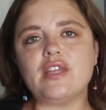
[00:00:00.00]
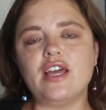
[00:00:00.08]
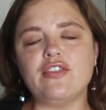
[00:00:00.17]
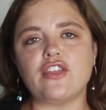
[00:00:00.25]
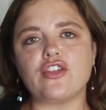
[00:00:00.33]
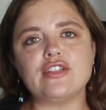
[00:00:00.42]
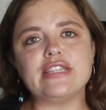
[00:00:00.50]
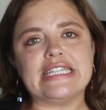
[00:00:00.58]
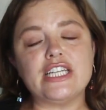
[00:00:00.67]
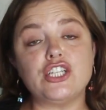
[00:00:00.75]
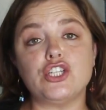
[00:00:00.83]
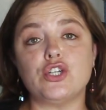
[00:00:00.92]
The third
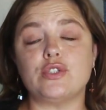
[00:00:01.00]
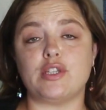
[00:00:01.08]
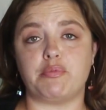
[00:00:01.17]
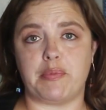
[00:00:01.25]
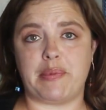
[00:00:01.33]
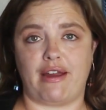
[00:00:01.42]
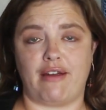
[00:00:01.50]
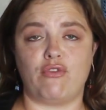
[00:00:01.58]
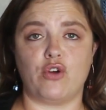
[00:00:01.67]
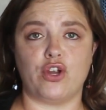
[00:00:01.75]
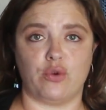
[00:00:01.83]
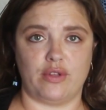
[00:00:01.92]
thing to do to prepare
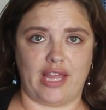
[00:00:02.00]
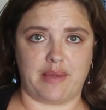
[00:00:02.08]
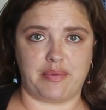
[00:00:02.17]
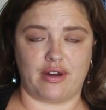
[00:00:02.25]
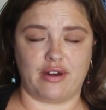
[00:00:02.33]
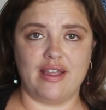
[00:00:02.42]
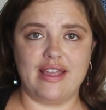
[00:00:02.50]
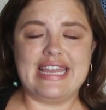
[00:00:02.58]
for your labor